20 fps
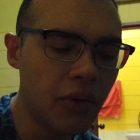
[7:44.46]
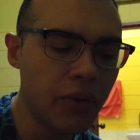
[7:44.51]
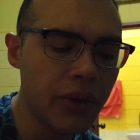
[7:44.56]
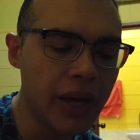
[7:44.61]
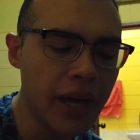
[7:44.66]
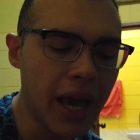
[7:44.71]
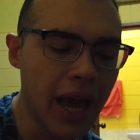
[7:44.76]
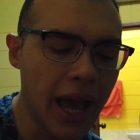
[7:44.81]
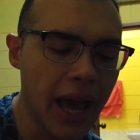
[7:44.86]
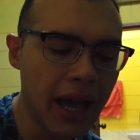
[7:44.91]

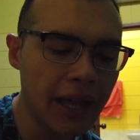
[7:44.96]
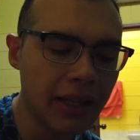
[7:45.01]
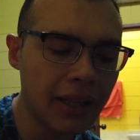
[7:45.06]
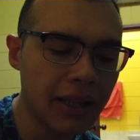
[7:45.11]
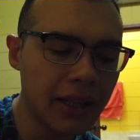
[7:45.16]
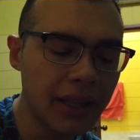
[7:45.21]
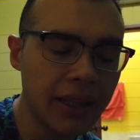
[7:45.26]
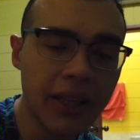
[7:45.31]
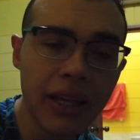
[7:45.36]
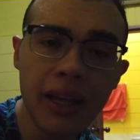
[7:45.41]
we
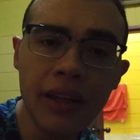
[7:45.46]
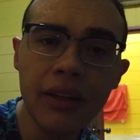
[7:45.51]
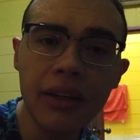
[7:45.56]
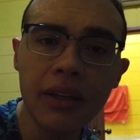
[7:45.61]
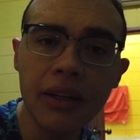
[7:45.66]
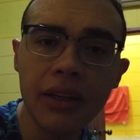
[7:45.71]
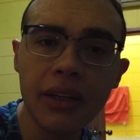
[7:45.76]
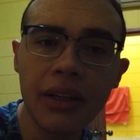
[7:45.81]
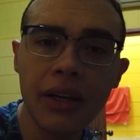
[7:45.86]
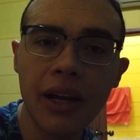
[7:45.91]
had
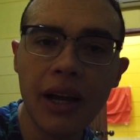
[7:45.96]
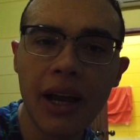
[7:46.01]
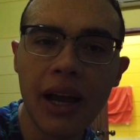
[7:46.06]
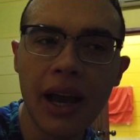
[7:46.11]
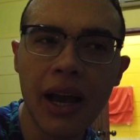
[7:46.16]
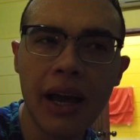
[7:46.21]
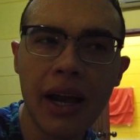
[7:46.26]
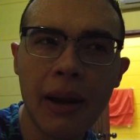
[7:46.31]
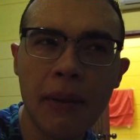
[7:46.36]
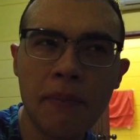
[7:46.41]
dinner
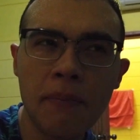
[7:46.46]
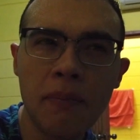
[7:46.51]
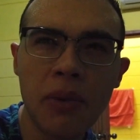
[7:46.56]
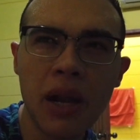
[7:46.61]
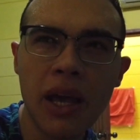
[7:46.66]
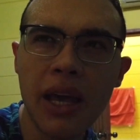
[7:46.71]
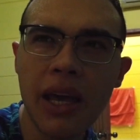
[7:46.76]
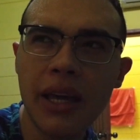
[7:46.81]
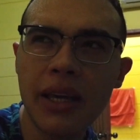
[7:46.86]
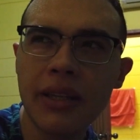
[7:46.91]
at a
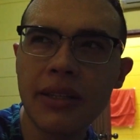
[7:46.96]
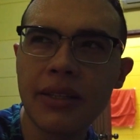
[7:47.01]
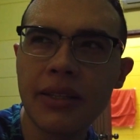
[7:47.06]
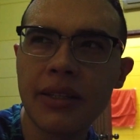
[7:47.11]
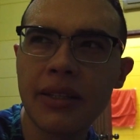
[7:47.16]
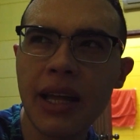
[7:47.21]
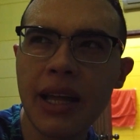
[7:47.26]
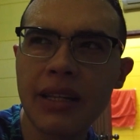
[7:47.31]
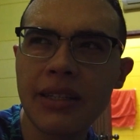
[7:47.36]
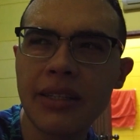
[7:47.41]

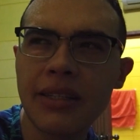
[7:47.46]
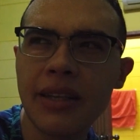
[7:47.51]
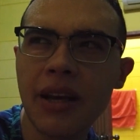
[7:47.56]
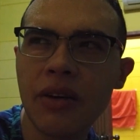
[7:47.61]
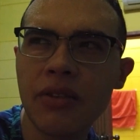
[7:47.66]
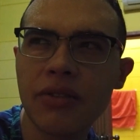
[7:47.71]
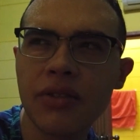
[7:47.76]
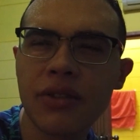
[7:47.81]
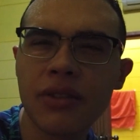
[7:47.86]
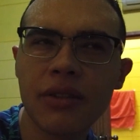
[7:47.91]
place that
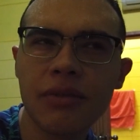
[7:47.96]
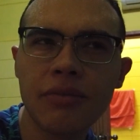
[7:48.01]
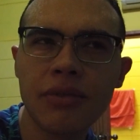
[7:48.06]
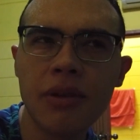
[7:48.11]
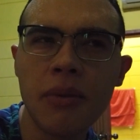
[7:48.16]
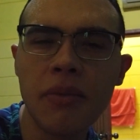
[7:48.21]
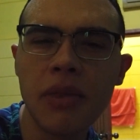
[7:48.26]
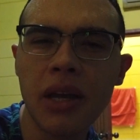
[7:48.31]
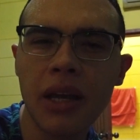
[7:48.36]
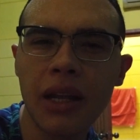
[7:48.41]
sells
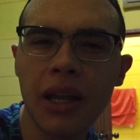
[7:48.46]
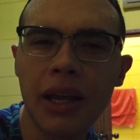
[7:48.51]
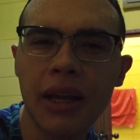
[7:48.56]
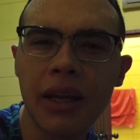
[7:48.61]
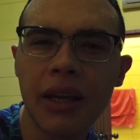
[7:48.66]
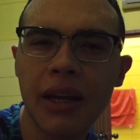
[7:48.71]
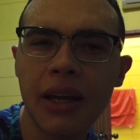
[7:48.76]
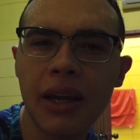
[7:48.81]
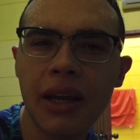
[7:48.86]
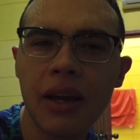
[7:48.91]
something
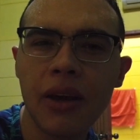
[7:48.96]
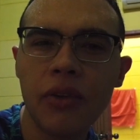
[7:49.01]
like